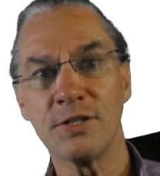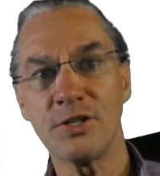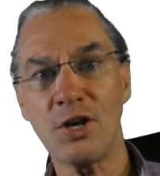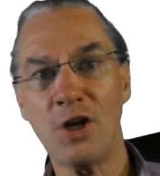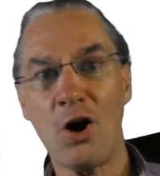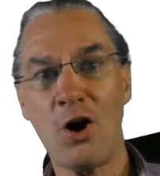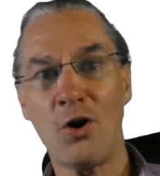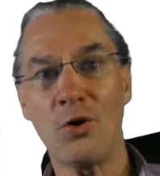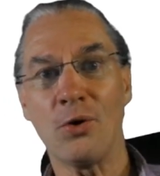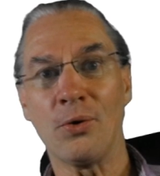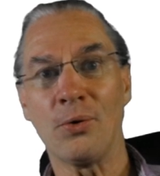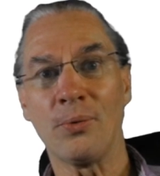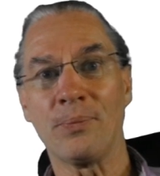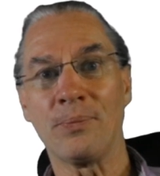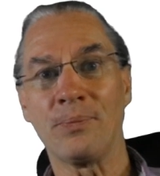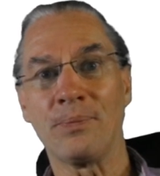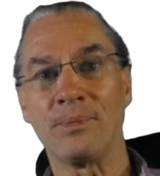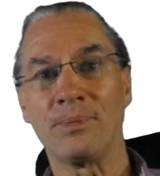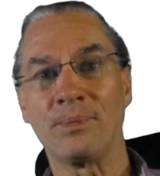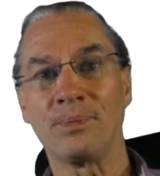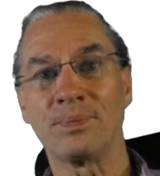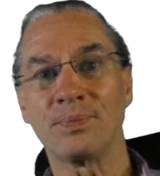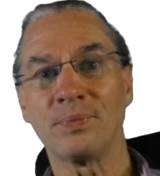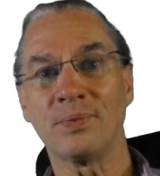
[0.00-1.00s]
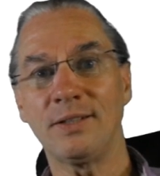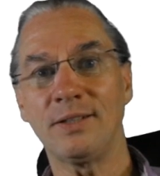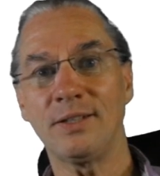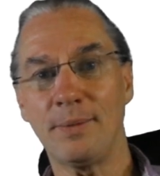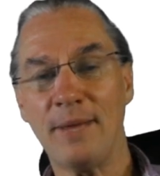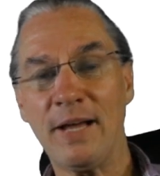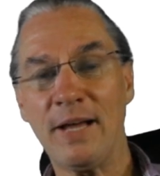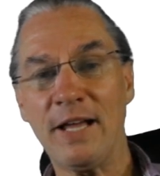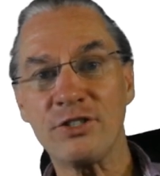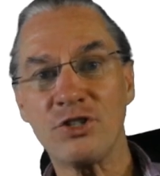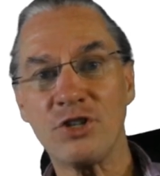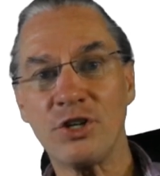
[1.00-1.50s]
So
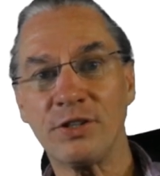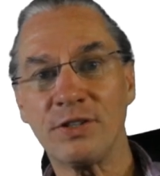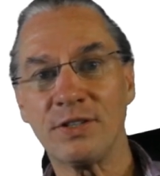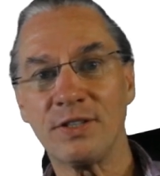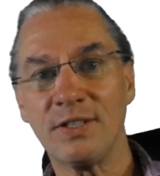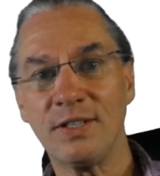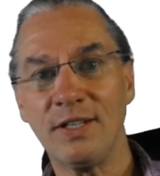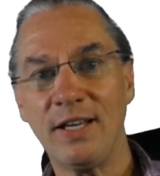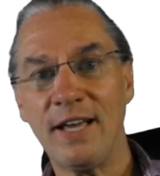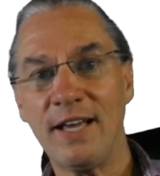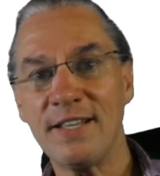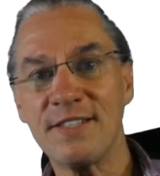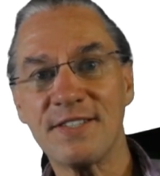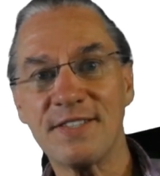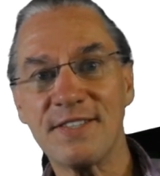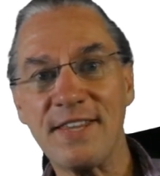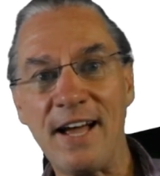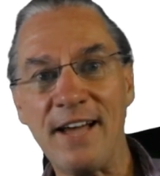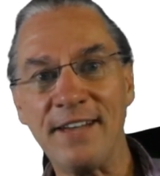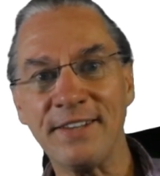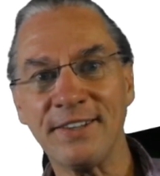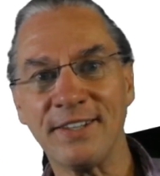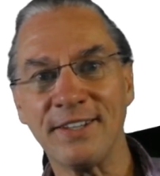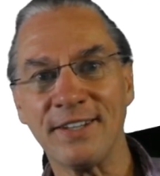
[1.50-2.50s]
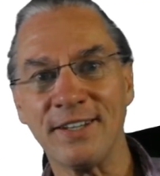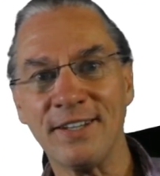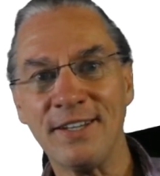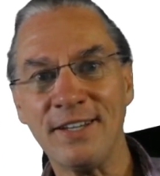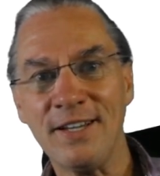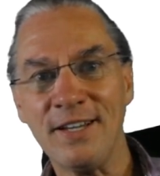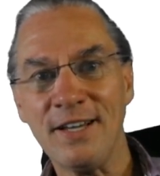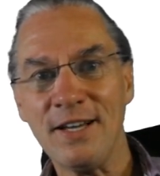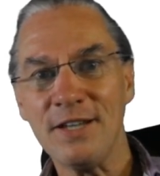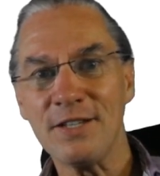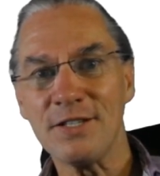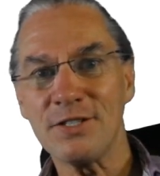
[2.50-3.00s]
the budget, it's done.
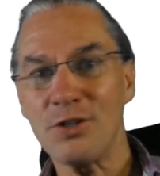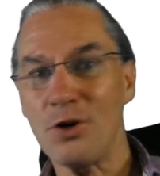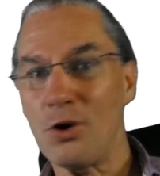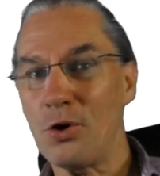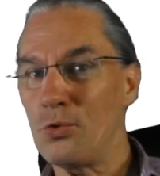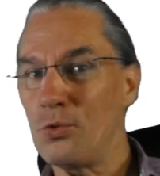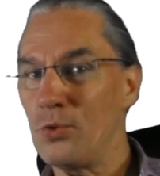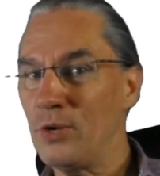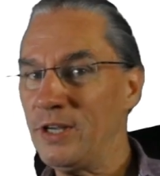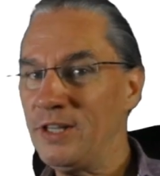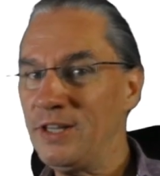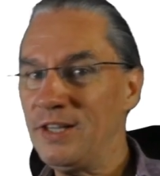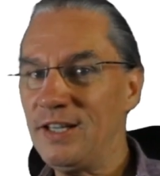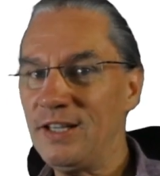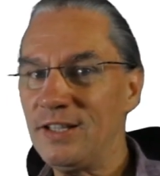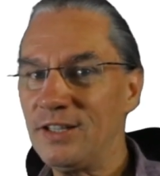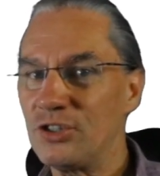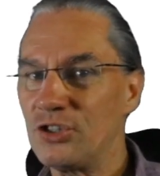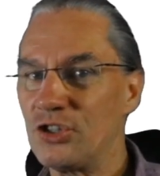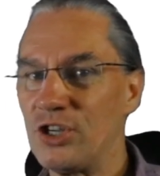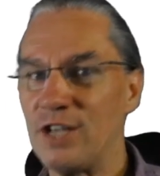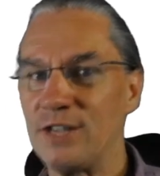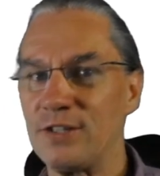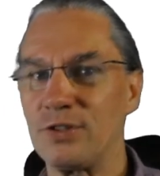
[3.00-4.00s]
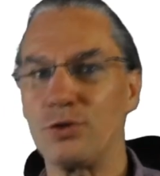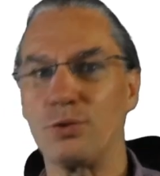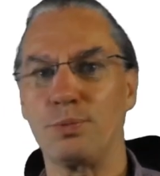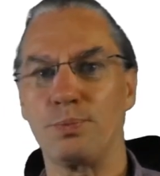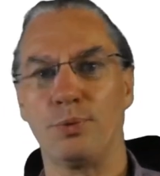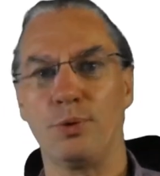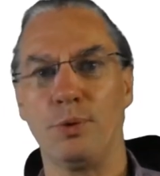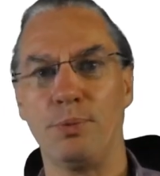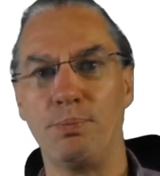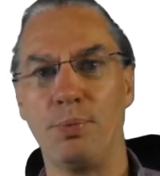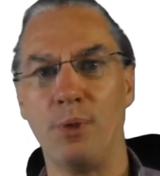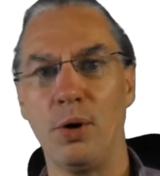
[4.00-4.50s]
So we need just
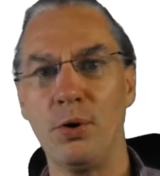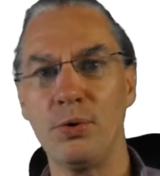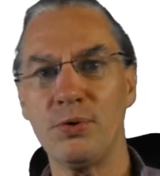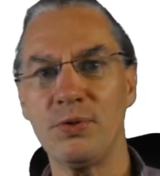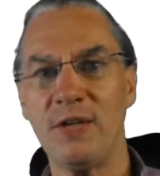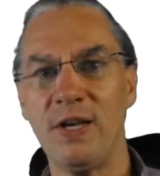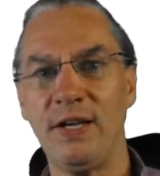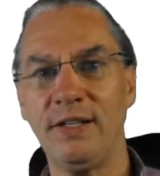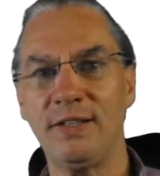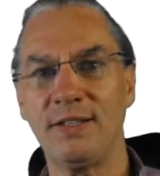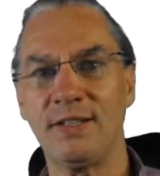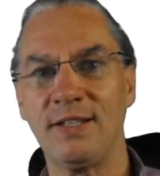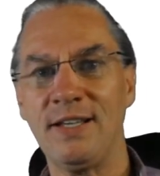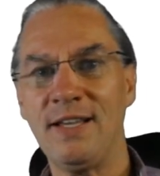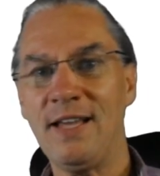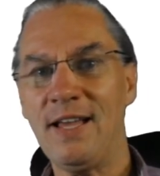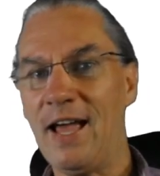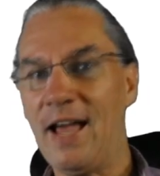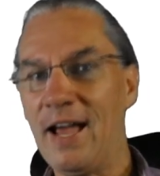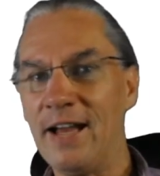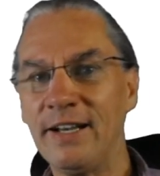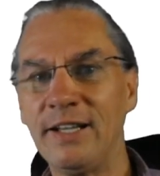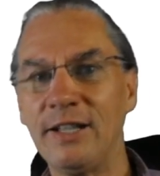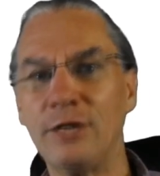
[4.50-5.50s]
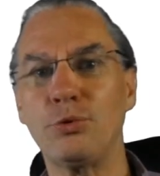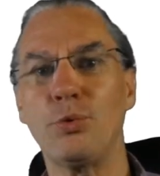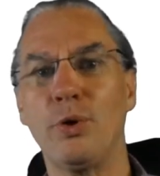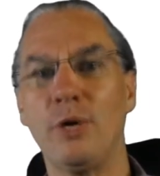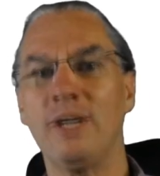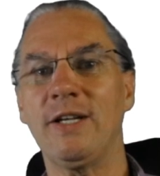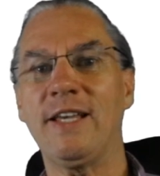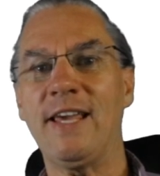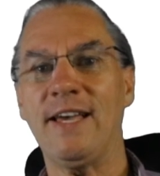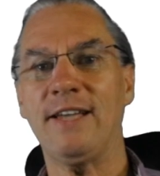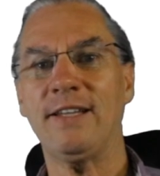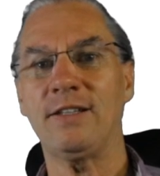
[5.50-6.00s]
to propose it and it
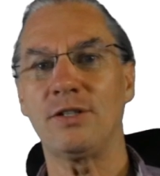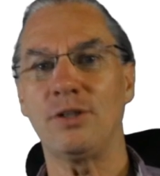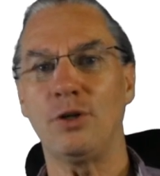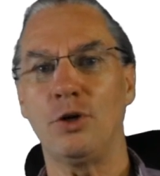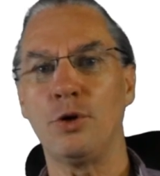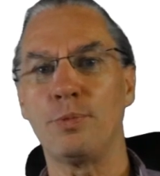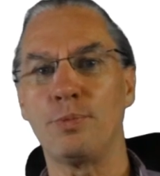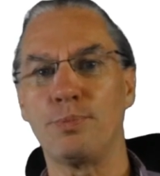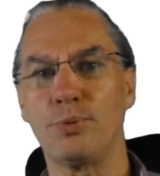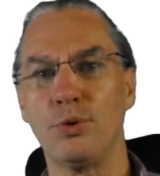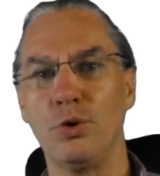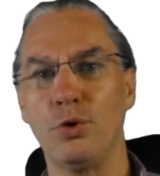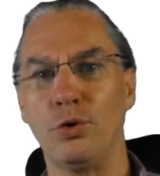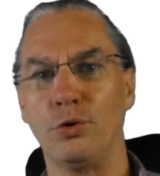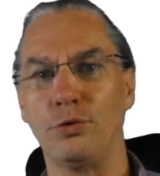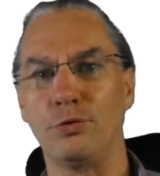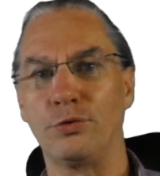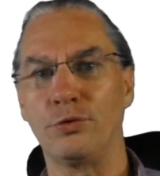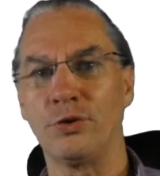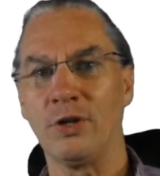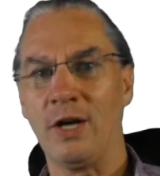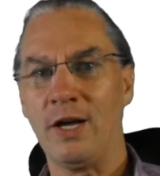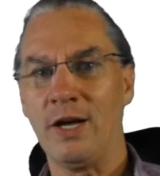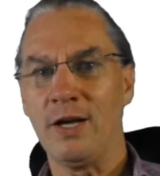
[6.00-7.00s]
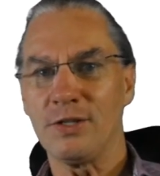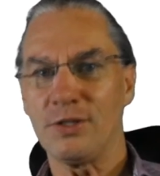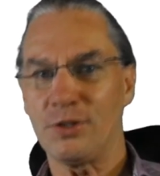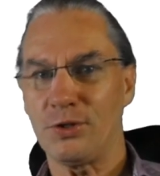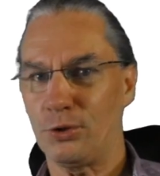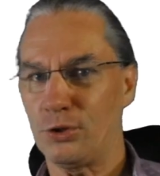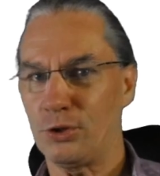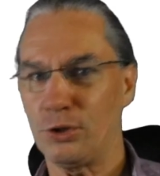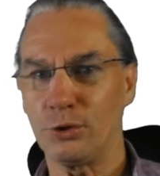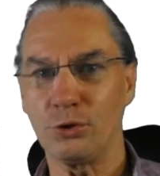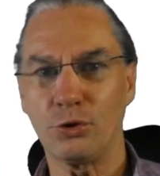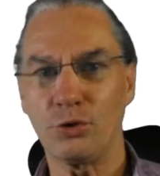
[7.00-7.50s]
will get approved.
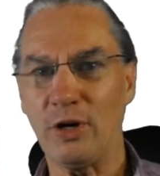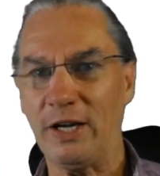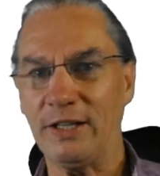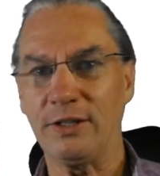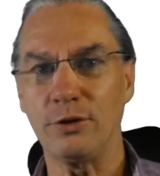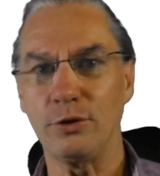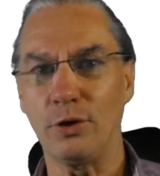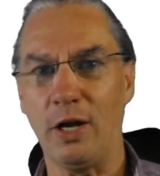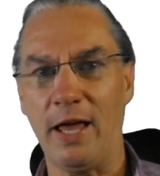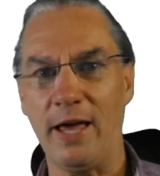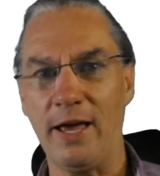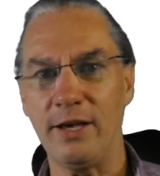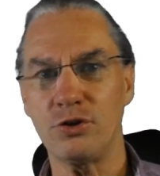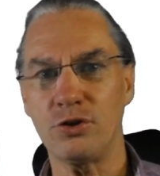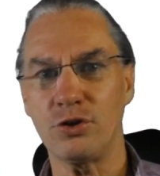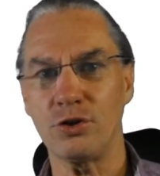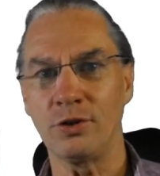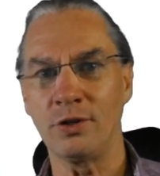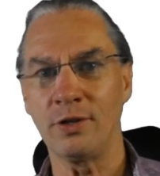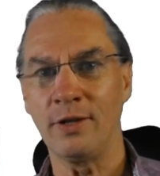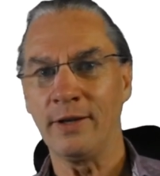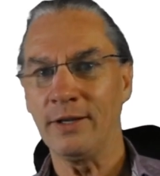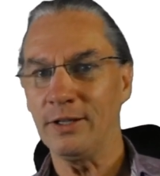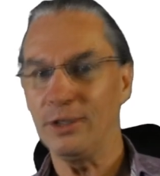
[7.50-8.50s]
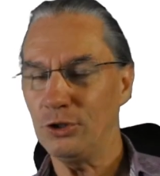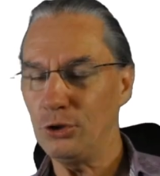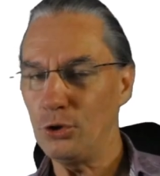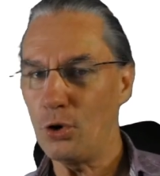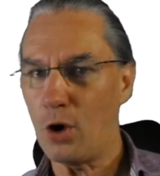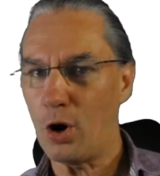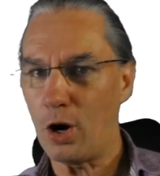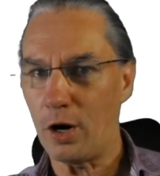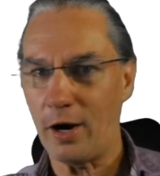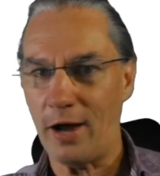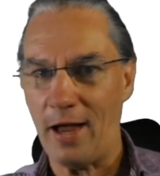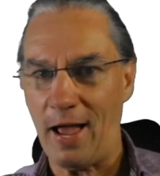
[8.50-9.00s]
So congratulations,
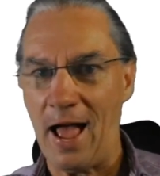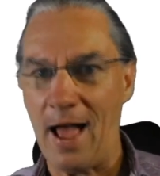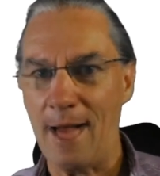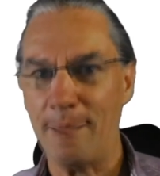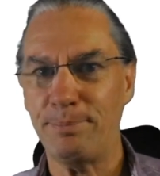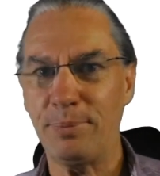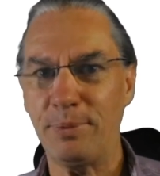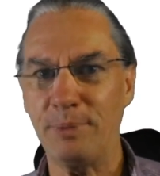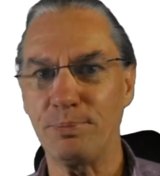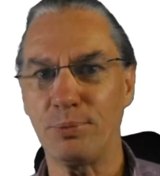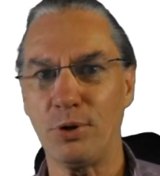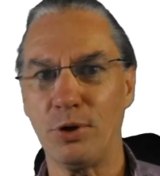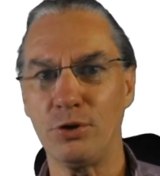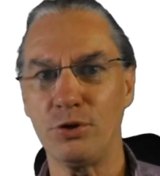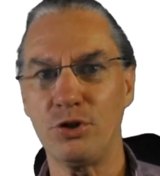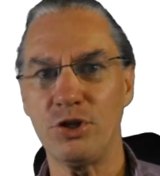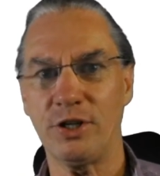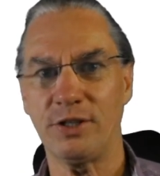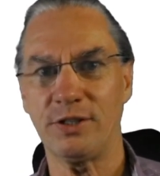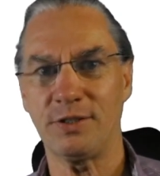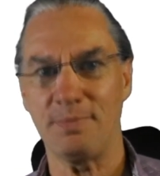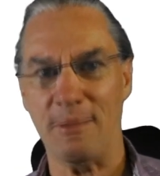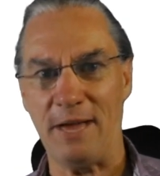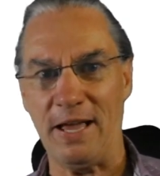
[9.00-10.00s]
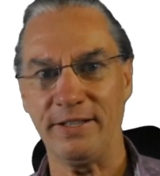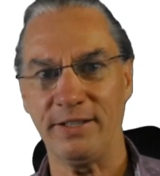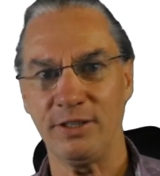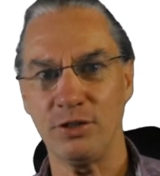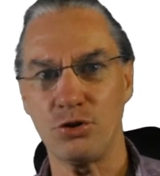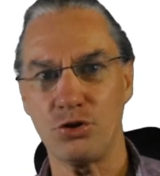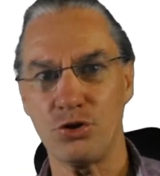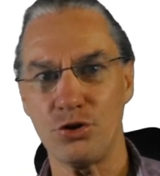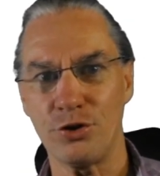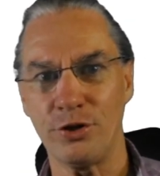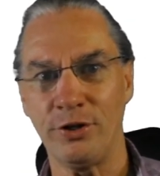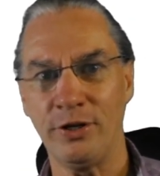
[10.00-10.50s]
you are a happy project
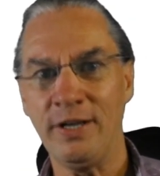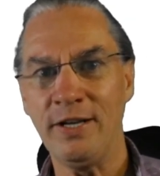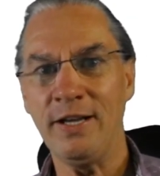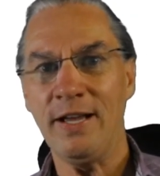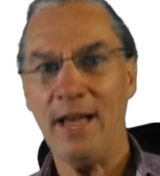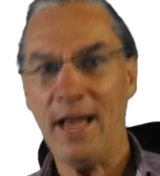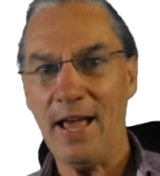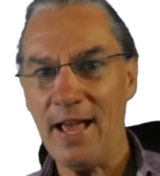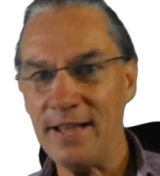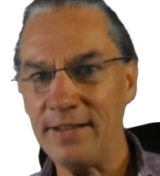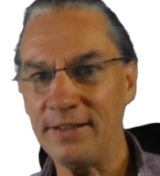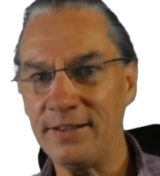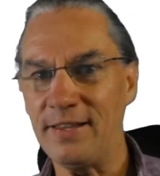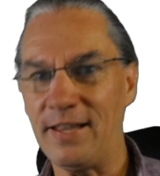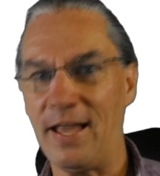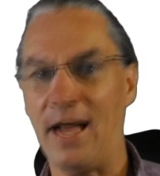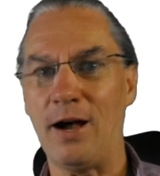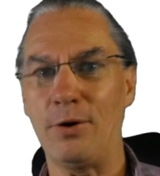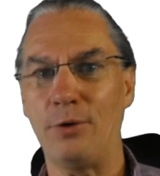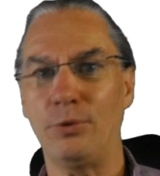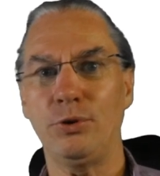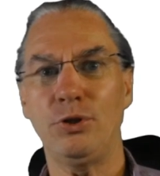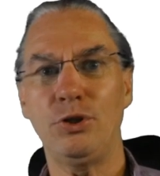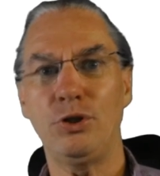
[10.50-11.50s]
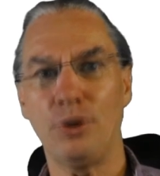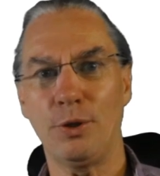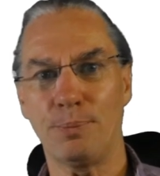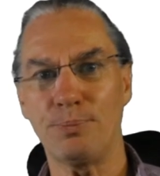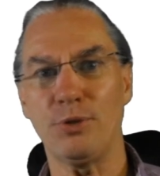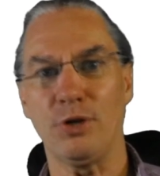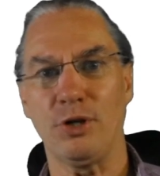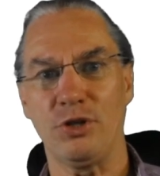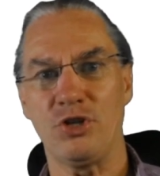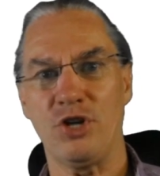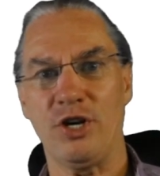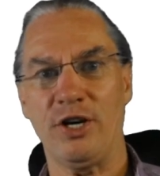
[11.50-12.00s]
manager and now your
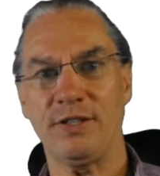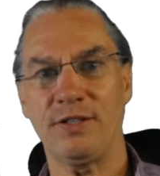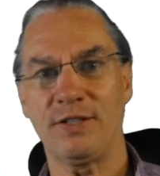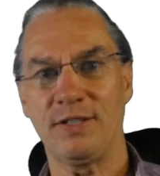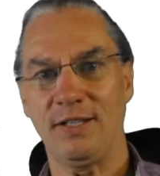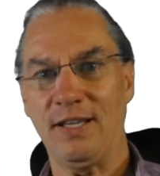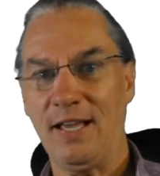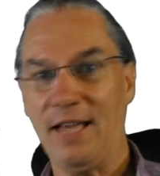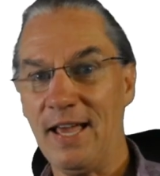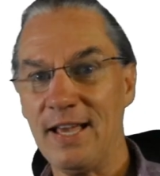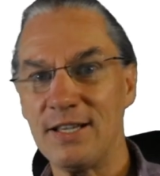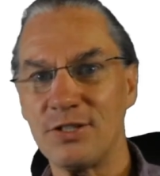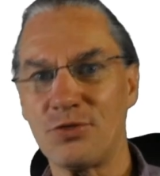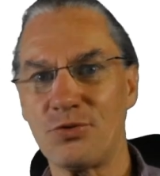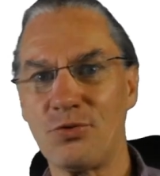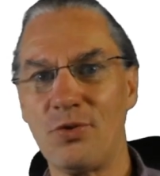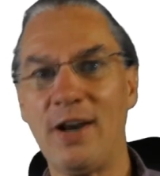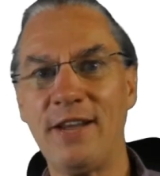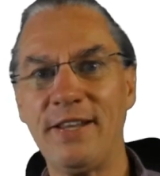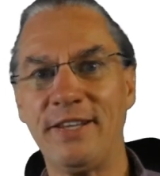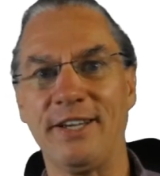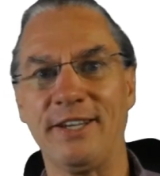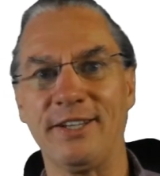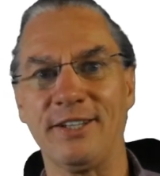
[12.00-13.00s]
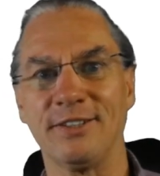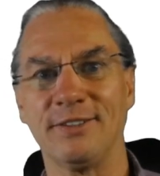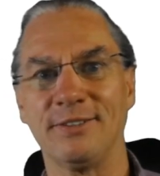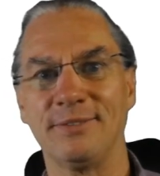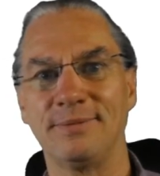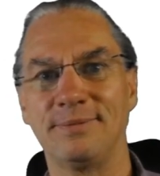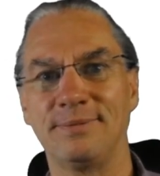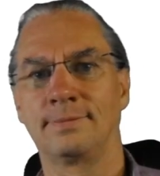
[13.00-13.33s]
project is running.